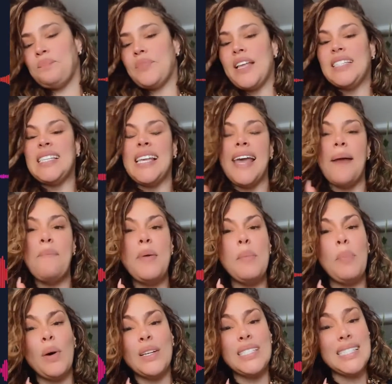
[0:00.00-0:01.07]
is to get
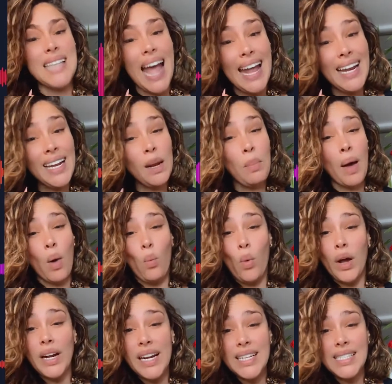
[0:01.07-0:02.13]
people excited about
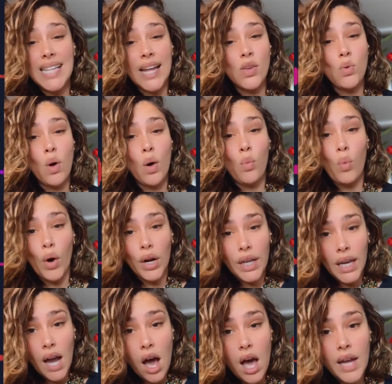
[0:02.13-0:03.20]
what it is that you are
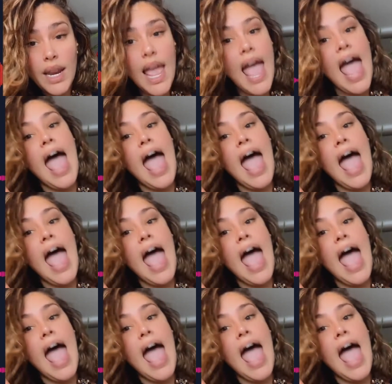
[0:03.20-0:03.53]
working on.